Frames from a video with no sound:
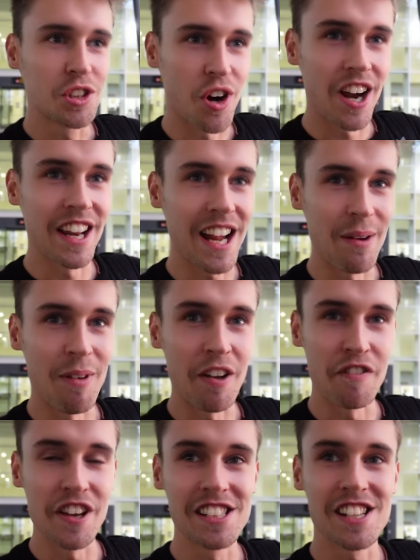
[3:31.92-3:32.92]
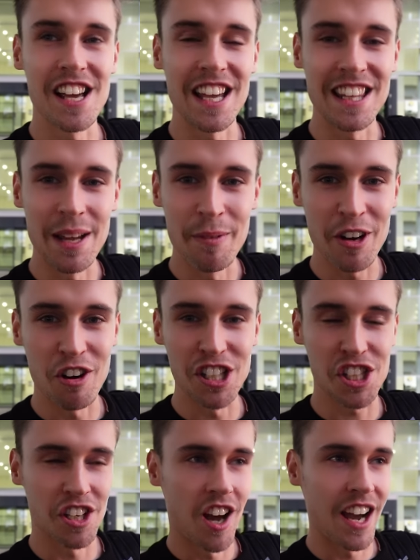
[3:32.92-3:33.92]
trying to get my visa in the
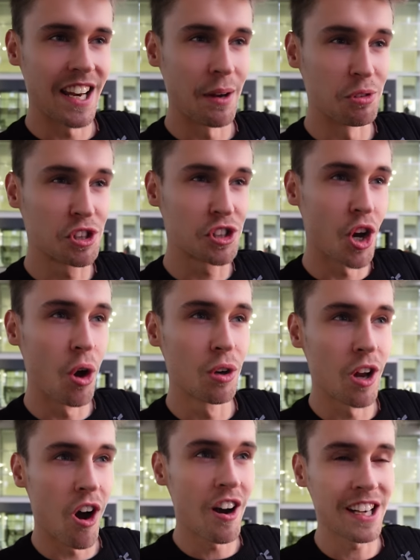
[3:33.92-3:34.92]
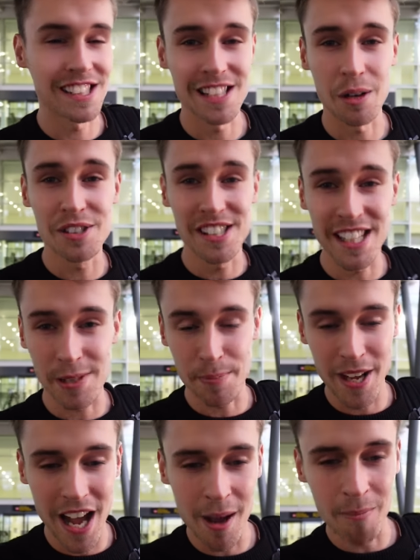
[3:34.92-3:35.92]
immigration line. It was so long. It's now 6
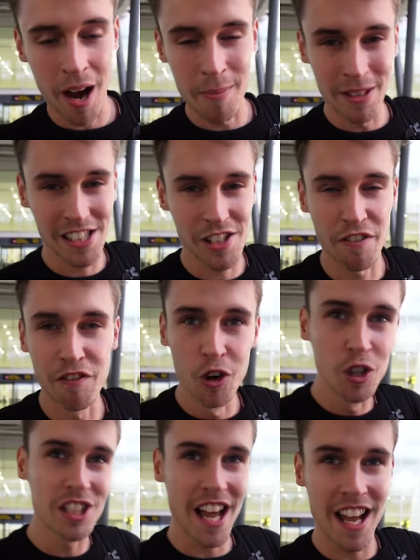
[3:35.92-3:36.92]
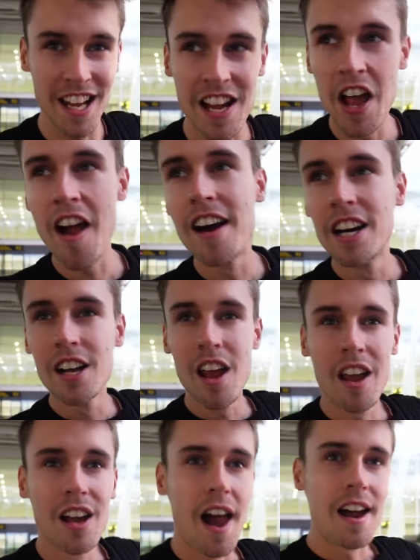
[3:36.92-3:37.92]
p.m. I missed a full day
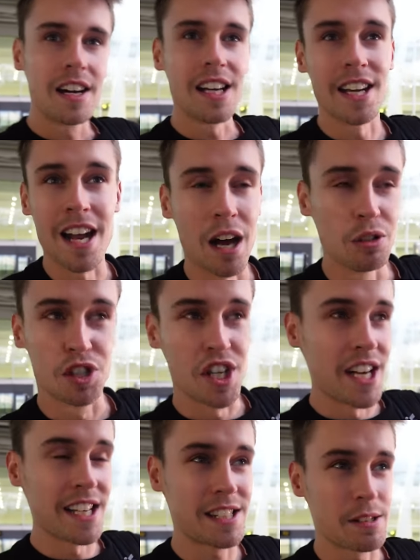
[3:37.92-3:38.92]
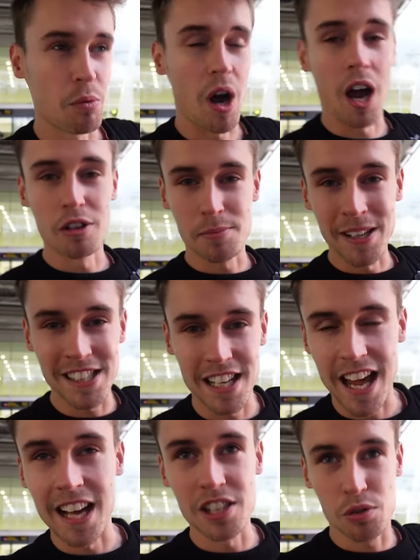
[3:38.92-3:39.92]
in Algiers. I was meant to
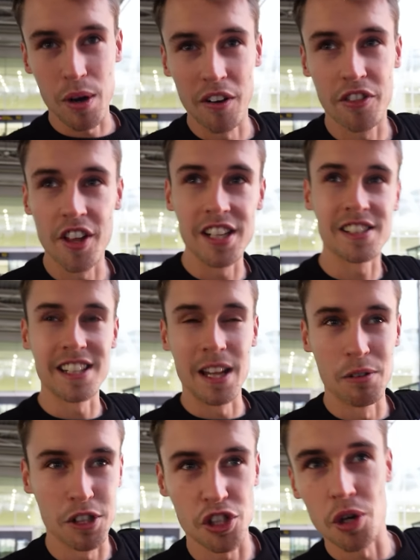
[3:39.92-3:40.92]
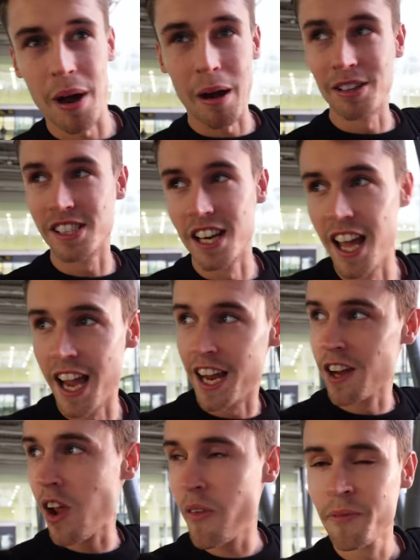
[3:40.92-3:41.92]
land at 12:30. There was a 2-hour
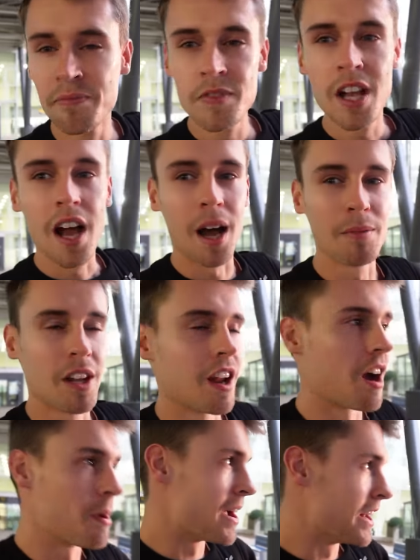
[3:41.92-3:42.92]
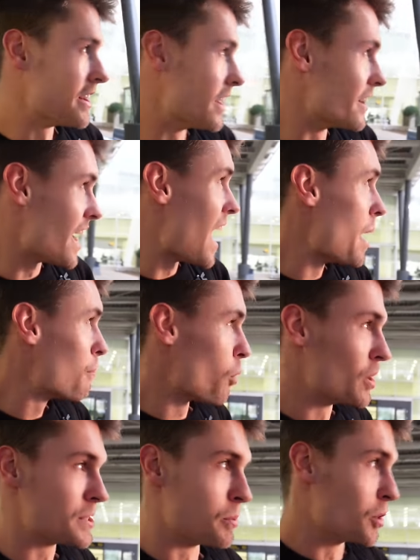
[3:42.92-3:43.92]
delay. Alhamdulillah, I made it. The
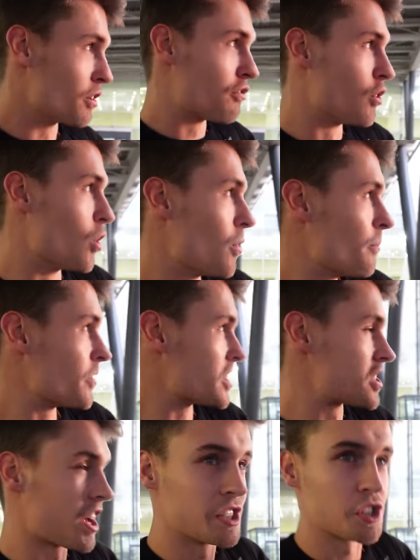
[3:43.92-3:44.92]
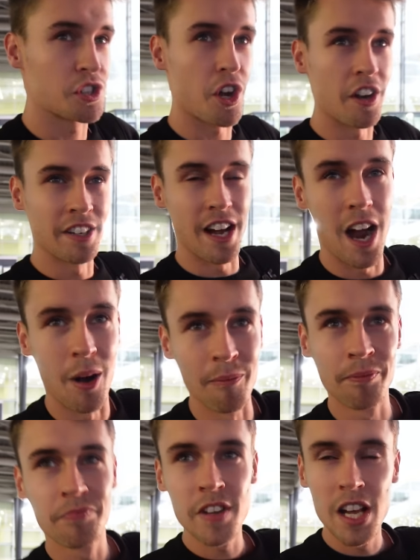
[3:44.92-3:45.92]
airport is beautiful. The sun is just going down.
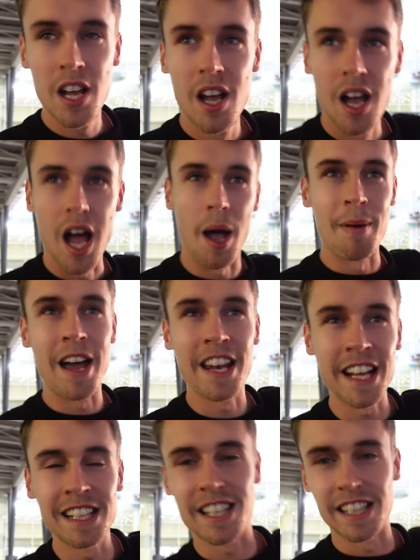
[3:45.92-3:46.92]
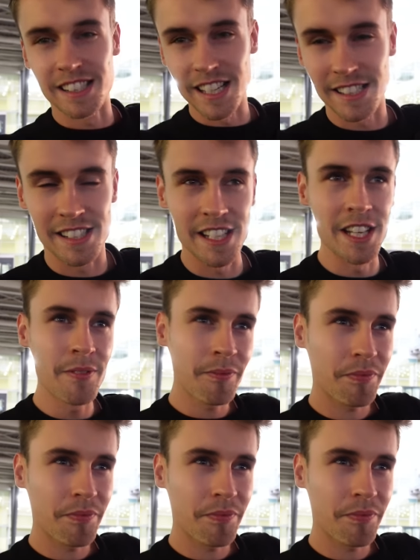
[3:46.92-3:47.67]
I'm heading into the city.